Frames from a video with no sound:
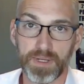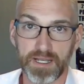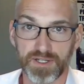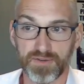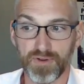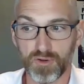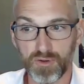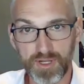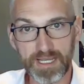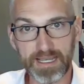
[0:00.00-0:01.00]
Because if you're
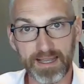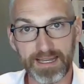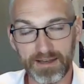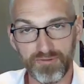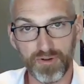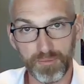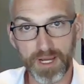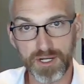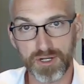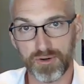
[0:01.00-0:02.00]
looking at
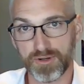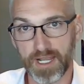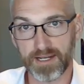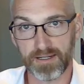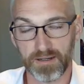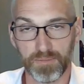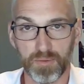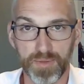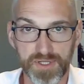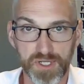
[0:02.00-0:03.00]
information or data
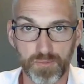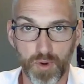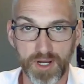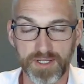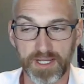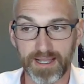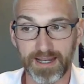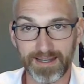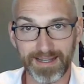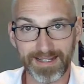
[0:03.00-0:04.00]
about business pricing
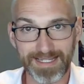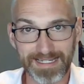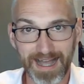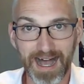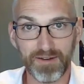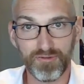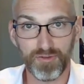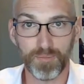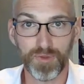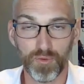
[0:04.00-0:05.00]
and it's not
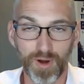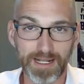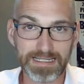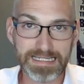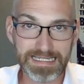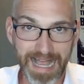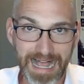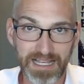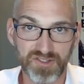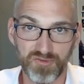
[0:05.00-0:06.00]
from the right
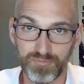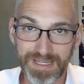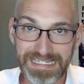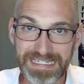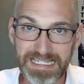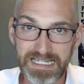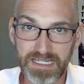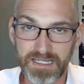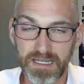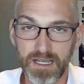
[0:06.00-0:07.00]
size of
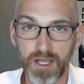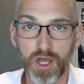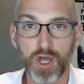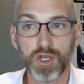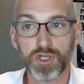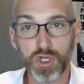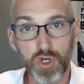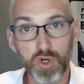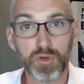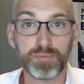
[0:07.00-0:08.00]
businesses, you
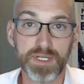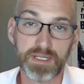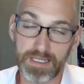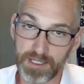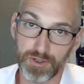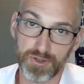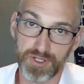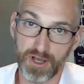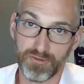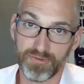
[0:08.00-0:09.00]
could mislead
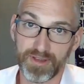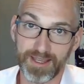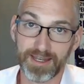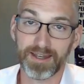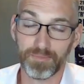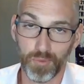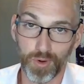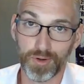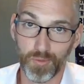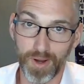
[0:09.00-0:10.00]
yourself in an
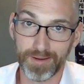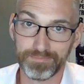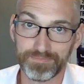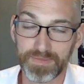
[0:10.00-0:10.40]
important way.